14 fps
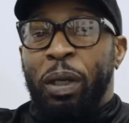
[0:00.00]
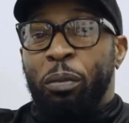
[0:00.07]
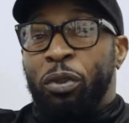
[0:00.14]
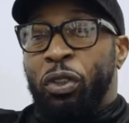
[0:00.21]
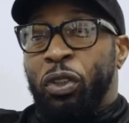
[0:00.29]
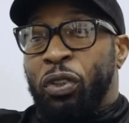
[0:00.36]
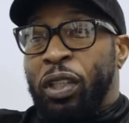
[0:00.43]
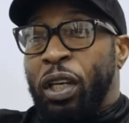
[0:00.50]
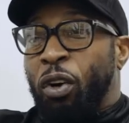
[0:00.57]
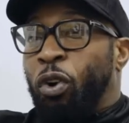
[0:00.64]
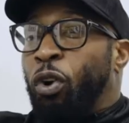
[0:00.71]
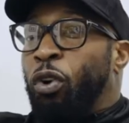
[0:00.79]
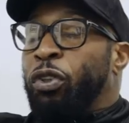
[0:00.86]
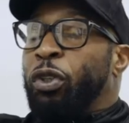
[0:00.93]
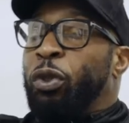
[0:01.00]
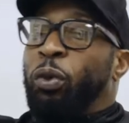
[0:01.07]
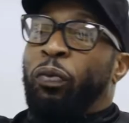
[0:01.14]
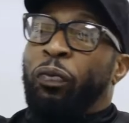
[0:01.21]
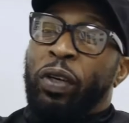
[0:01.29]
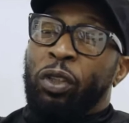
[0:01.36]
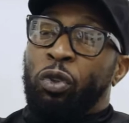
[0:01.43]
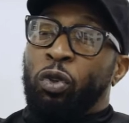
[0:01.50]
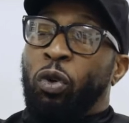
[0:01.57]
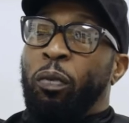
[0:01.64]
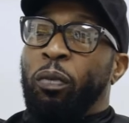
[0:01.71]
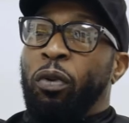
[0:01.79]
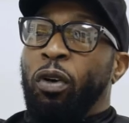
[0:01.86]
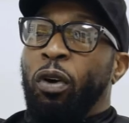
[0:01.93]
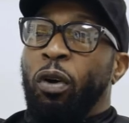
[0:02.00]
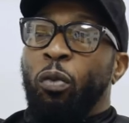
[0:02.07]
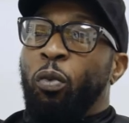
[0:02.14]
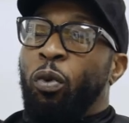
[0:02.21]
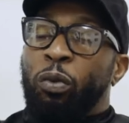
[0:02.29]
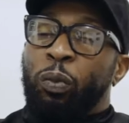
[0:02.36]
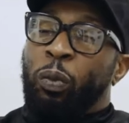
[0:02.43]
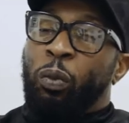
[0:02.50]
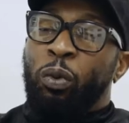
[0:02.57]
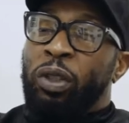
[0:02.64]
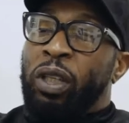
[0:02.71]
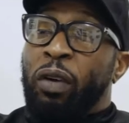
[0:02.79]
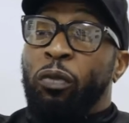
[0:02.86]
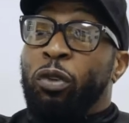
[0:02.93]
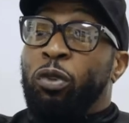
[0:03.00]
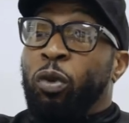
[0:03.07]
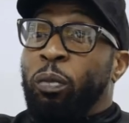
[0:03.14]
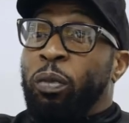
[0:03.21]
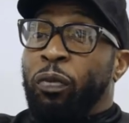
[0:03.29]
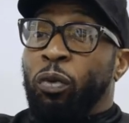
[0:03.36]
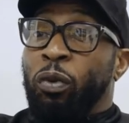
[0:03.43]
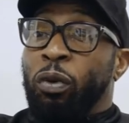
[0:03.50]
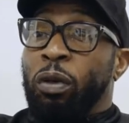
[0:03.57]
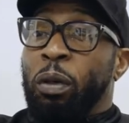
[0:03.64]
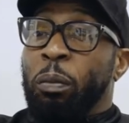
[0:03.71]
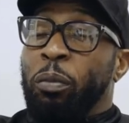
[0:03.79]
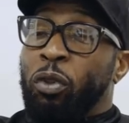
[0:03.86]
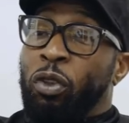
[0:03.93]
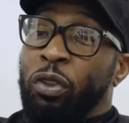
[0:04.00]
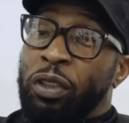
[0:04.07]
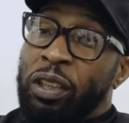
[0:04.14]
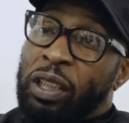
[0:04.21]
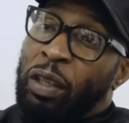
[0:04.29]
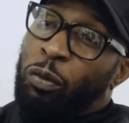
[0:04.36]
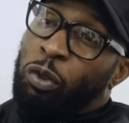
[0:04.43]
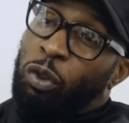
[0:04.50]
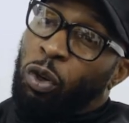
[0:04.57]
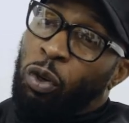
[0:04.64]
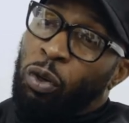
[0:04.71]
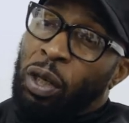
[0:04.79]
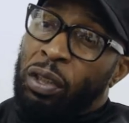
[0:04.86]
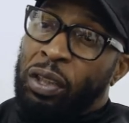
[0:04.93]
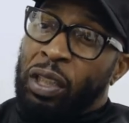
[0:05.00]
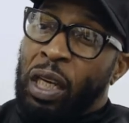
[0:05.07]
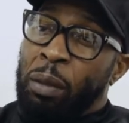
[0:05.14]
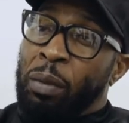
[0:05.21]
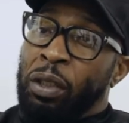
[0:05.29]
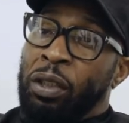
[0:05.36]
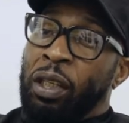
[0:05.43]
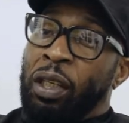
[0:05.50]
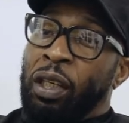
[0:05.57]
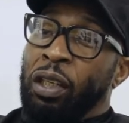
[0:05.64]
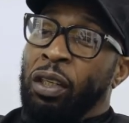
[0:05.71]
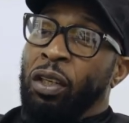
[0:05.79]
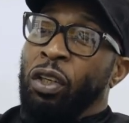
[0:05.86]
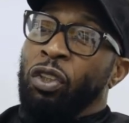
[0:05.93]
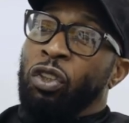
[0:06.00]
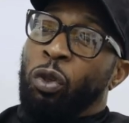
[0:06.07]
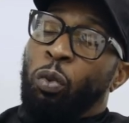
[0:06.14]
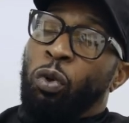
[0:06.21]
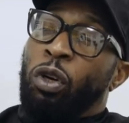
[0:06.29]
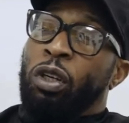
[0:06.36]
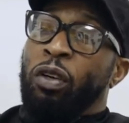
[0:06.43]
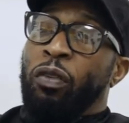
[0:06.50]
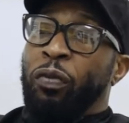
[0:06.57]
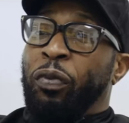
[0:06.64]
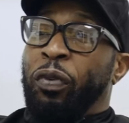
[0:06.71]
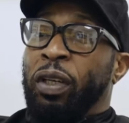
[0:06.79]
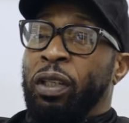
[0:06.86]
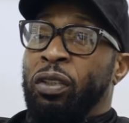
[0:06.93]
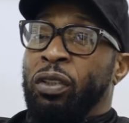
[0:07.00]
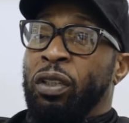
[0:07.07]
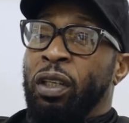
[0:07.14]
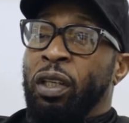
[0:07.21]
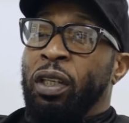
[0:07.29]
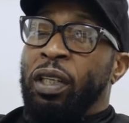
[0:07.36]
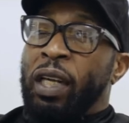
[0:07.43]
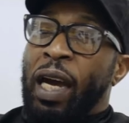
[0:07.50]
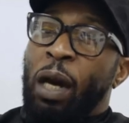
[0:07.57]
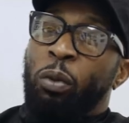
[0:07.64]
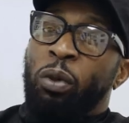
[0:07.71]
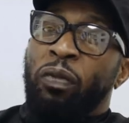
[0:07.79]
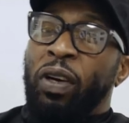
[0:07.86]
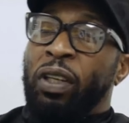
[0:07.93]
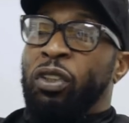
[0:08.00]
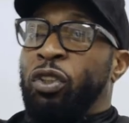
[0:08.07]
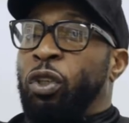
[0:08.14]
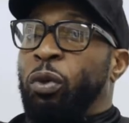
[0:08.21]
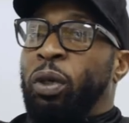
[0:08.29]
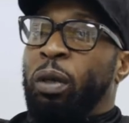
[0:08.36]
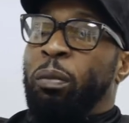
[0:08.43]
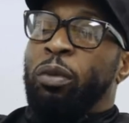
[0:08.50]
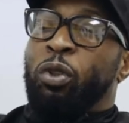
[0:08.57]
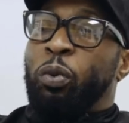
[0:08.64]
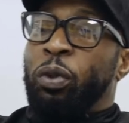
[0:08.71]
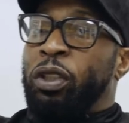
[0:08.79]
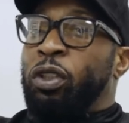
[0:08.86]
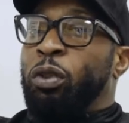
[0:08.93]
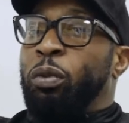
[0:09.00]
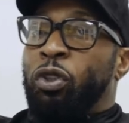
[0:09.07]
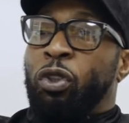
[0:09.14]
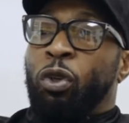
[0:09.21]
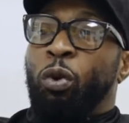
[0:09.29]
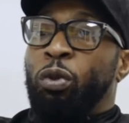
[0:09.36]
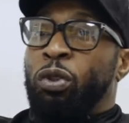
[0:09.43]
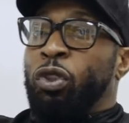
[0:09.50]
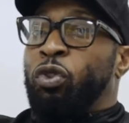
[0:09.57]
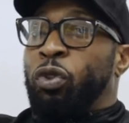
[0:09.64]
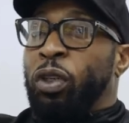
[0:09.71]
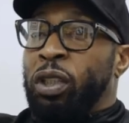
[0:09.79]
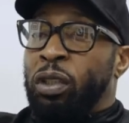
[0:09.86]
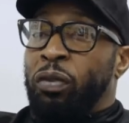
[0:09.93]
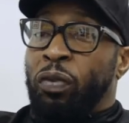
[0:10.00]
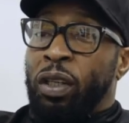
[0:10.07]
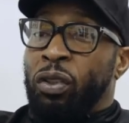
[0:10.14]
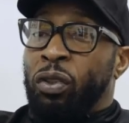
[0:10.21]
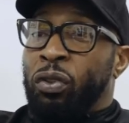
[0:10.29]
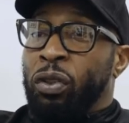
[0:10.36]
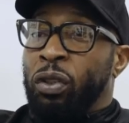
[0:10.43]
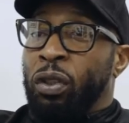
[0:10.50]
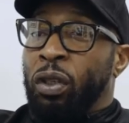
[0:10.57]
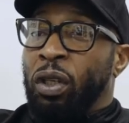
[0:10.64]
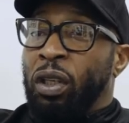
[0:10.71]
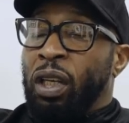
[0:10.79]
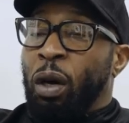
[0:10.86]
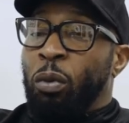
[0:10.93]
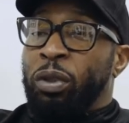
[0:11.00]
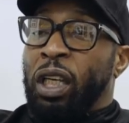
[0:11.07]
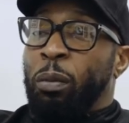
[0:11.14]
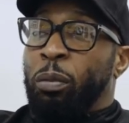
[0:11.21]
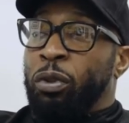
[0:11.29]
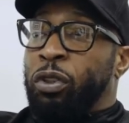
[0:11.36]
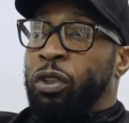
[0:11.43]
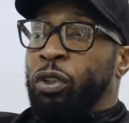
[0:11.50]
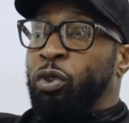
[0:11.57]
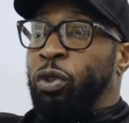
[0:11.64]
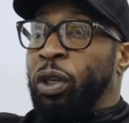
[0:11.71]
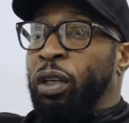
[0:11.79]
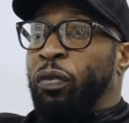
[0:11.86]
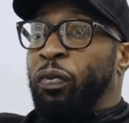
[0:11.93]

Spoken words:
able to set all the new things up. What we would never have done before, because it's given us all that time that year to work on things that I would have had to do in between doing shows and training fighters. I was able to train